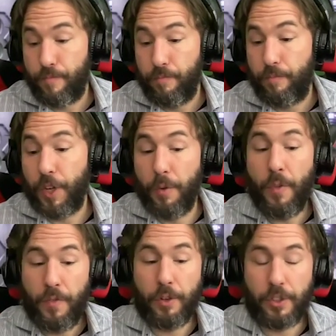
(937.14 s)
So
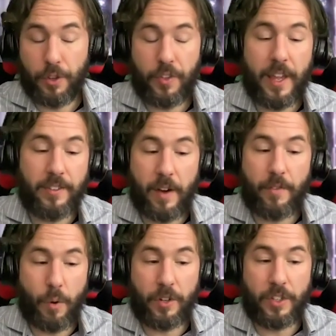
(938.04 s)
those are the things. And of
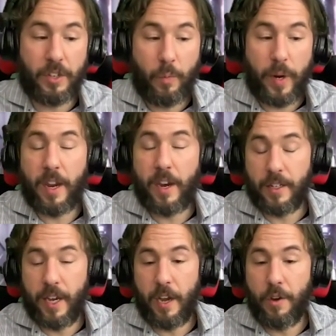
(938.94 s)
course, we can
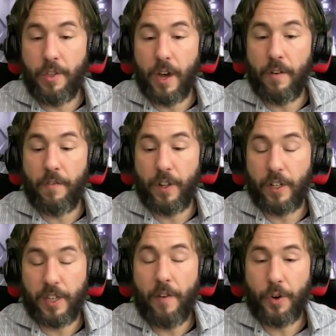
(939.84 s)
continue the
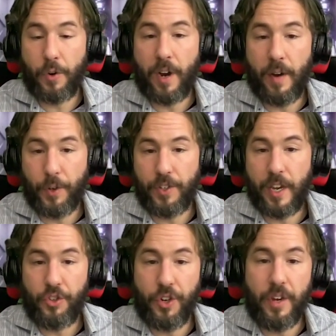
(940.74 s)
philosophical
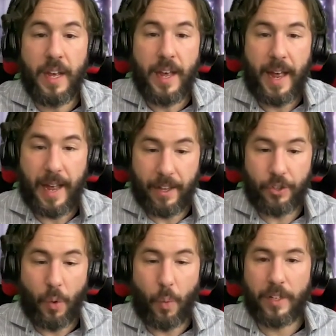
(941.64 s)
conversation as
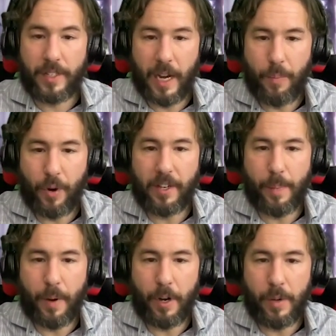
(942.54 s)
one sign brings
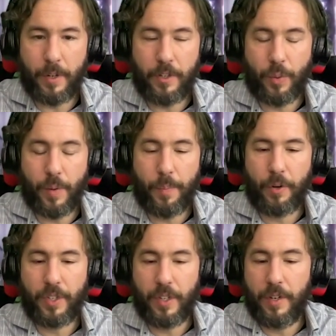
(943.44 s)
up arguments, one
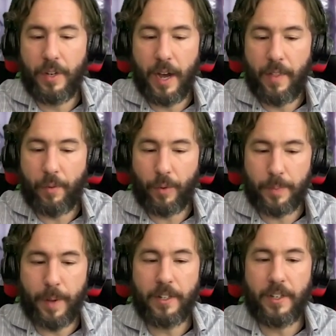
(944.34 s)
person then
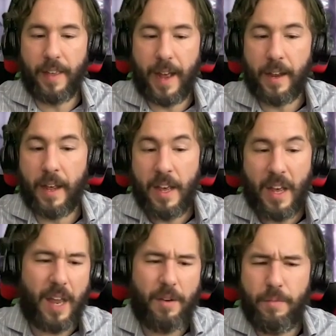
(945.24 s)
responds to that,
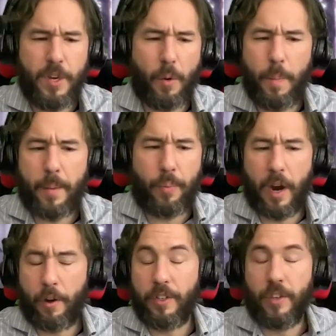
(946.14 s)
and make
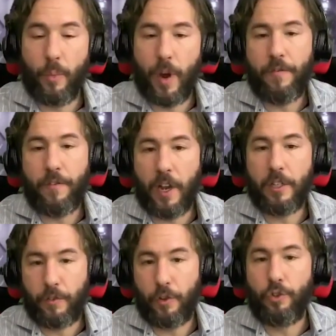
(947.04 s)
progress in the way
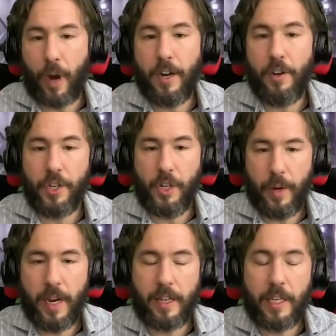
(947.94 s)
philosophers try to do,
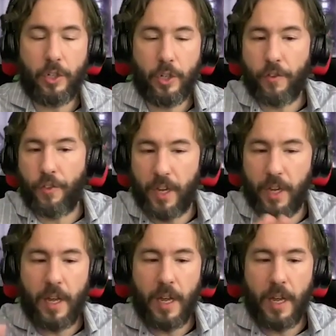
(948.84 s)
and at least look at the